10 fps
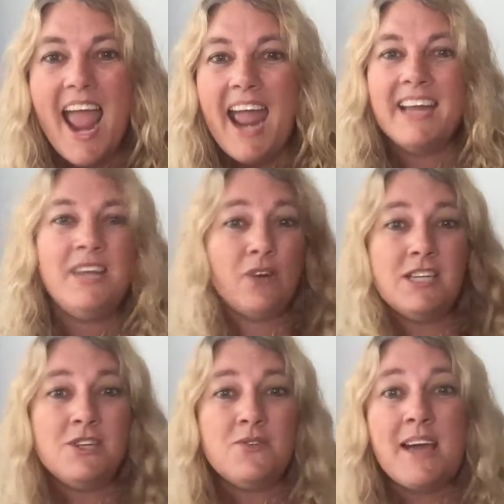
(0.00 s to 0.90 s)
And you
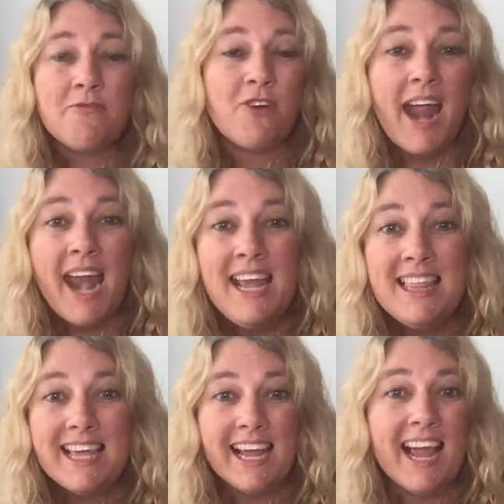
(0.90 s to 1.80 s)
can do that for
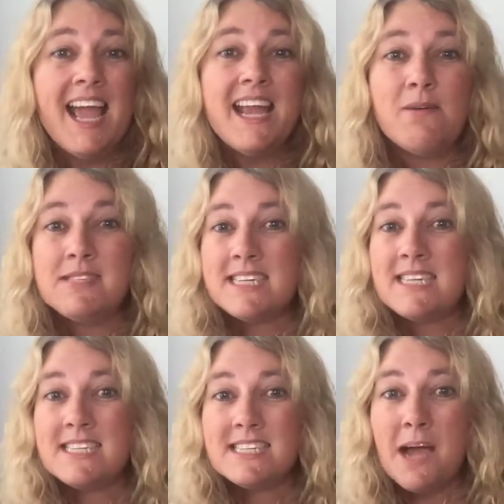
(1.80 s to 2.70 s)
anything. Now, it's going
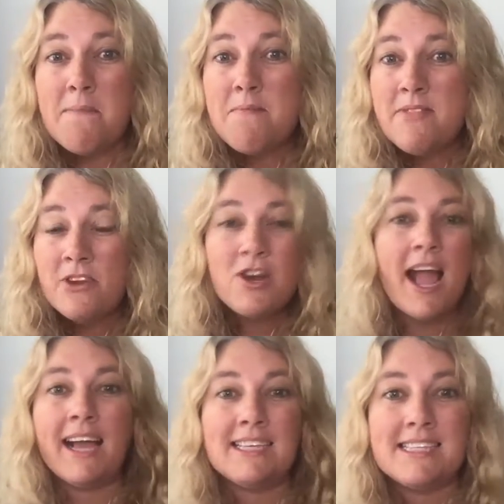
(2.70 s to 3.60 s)
to stop them in the
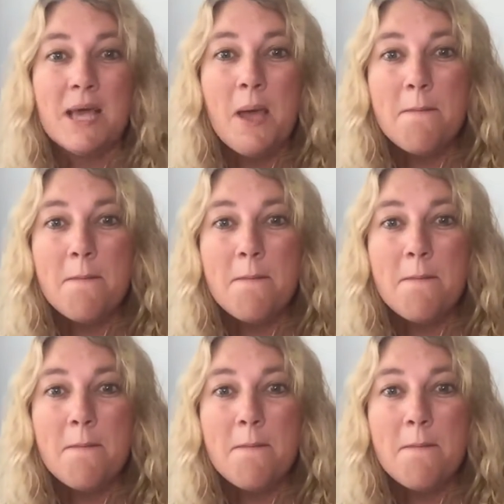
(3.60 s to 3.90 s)
tracks